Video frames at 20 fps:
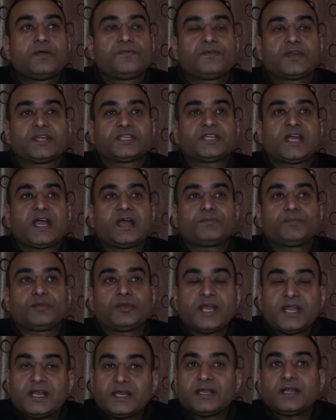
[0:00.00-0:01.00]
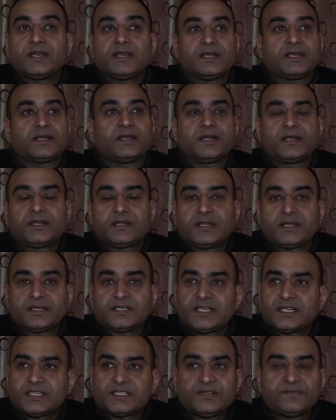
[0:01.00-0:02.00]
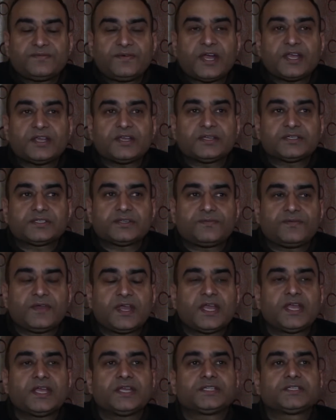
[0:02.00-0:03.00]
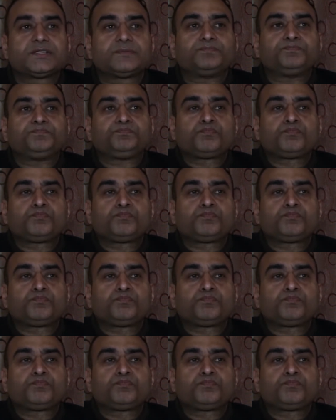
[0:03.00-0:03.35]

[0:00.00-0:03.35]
For example, elderly, greater than 65 years of age,